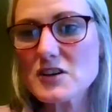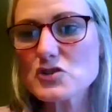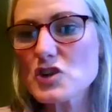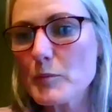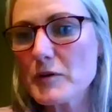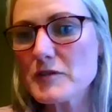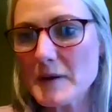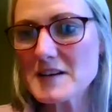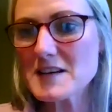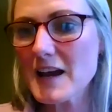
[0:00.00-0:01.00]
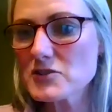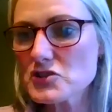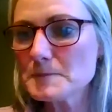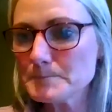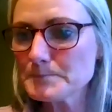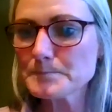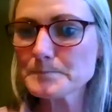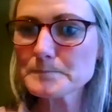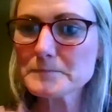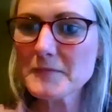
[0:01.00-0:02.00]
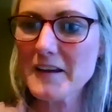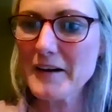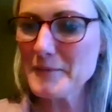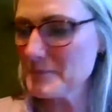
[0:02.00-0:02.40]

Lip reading: on top of your medication. Yeah.